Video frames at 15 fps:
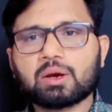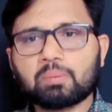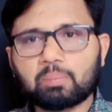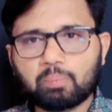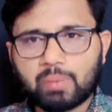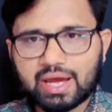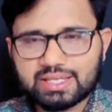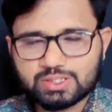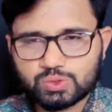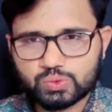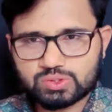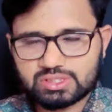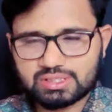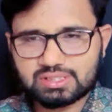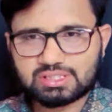by
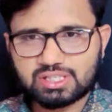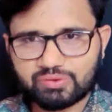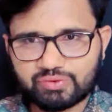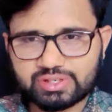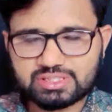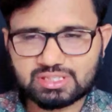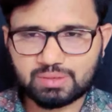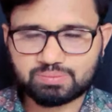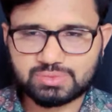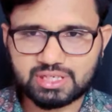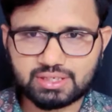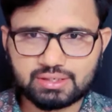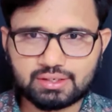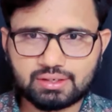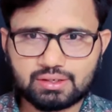using seven subject.